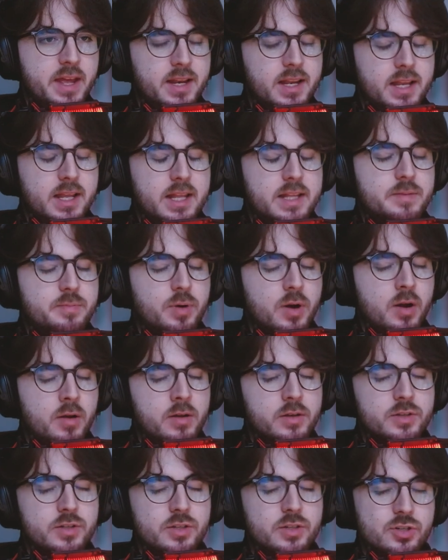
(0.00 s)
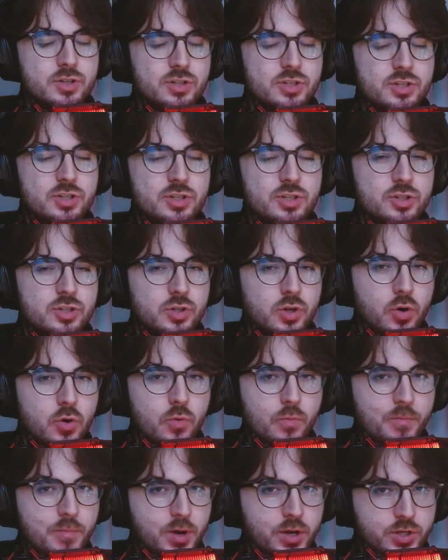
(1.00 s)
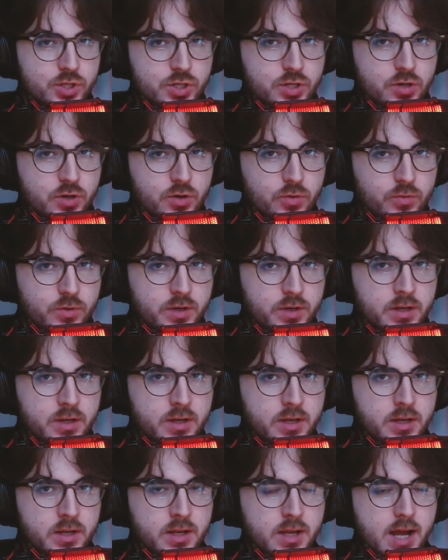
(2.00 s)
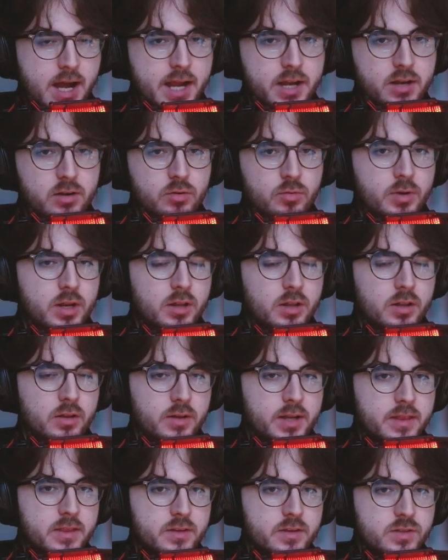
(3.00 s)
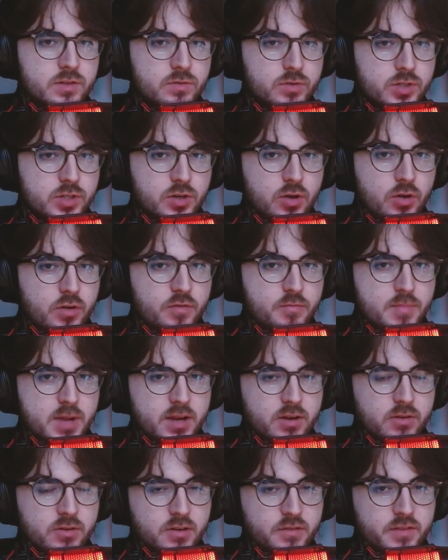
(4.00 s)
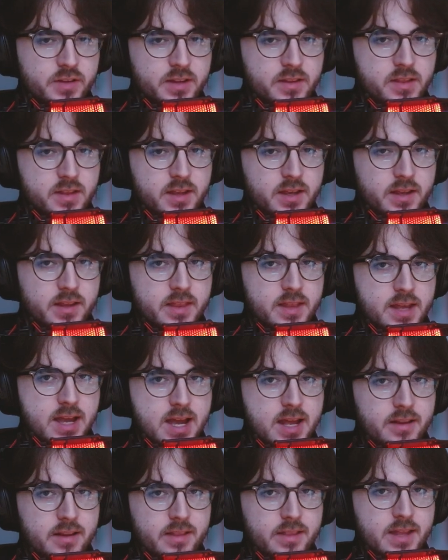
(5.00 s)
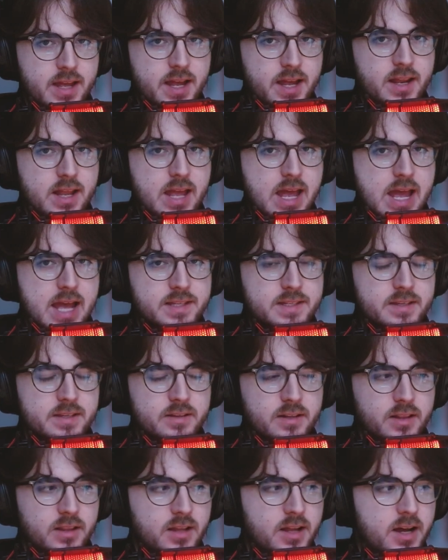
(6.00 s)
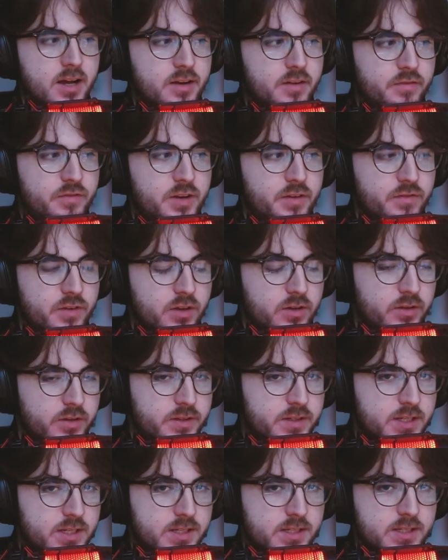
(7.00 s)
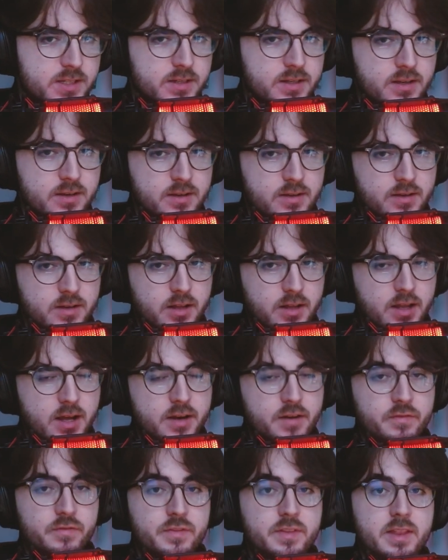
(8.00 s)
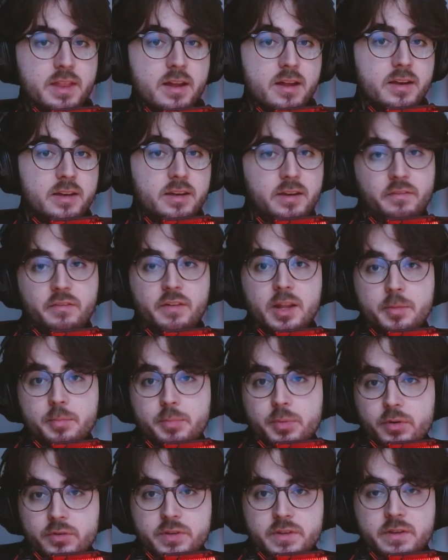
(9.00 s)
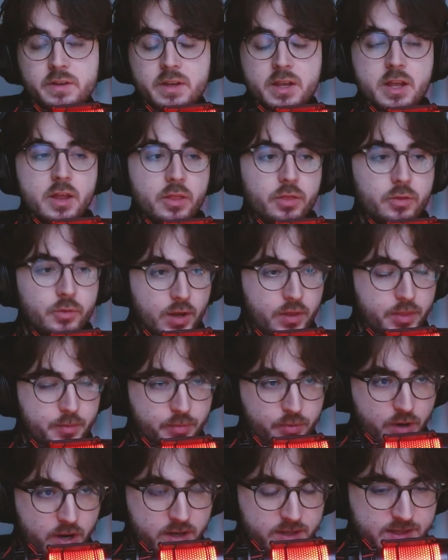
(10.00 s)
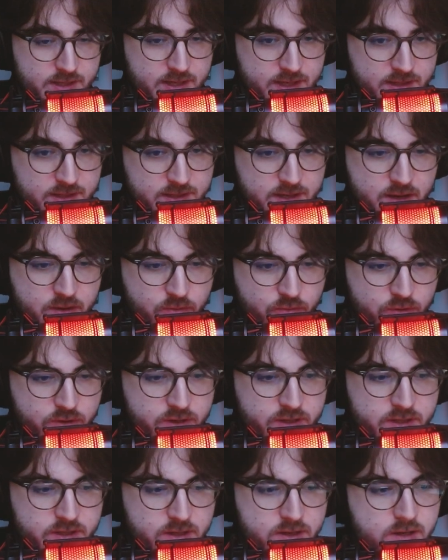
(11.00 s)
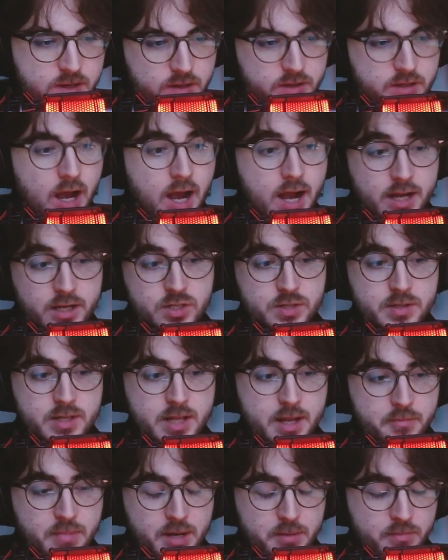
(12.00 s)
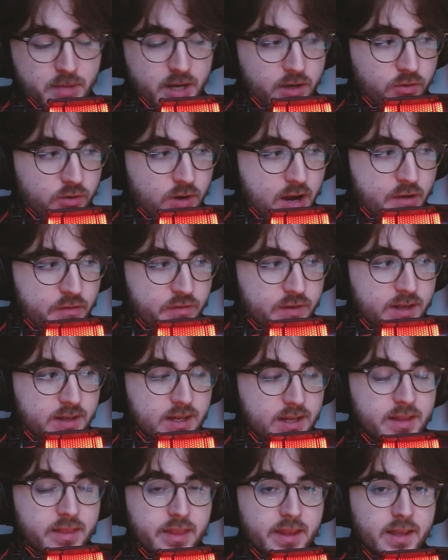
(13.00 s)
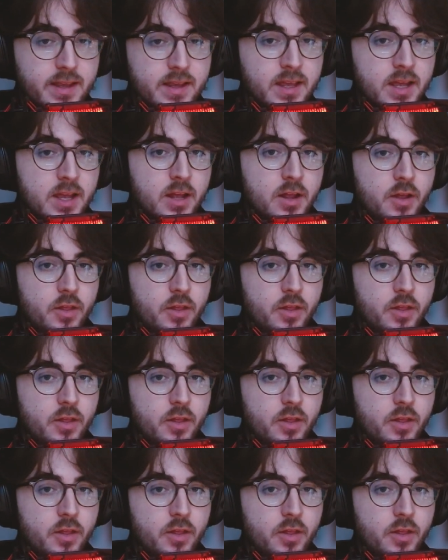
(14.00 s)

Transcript: that, it's probably also just so much code. I don't want to look at the source code of Minecraft. I think that that adds a lot of difficulties. Uh, a lot of the developers throughout the process, it was uh, Notch that made Minecraft, and I think